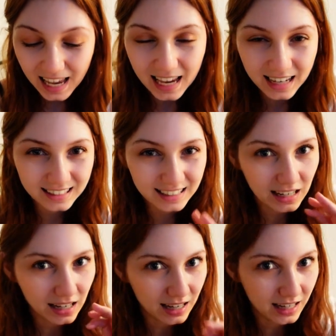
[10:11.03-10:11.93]
and I
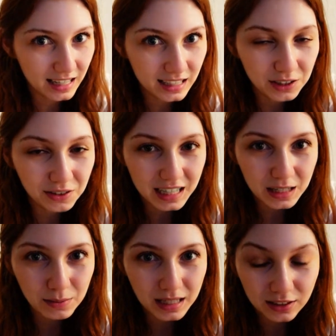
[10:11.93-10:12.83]
highly
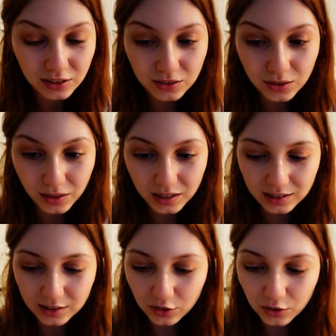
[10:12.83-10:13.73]
recommend you do
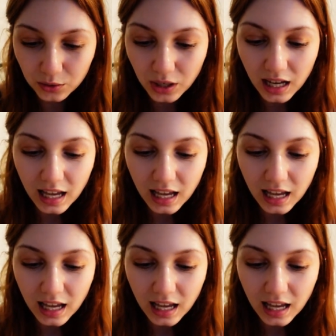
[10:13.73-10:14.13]
this too.